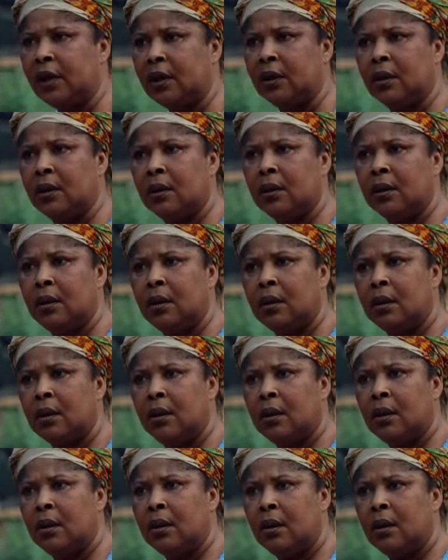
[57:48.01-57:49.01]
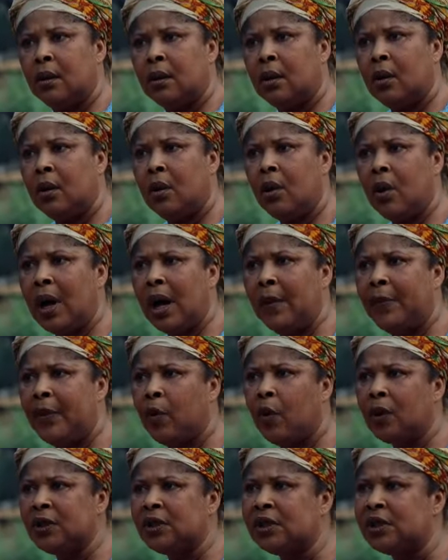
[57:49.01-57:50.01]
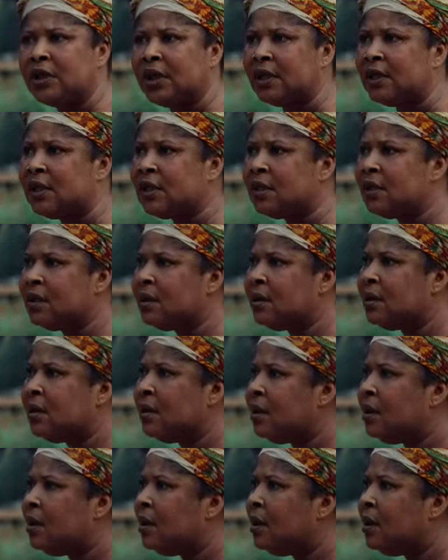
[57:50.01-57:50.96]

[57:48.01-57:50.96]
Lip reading: Good evening. You're not happy. What is it?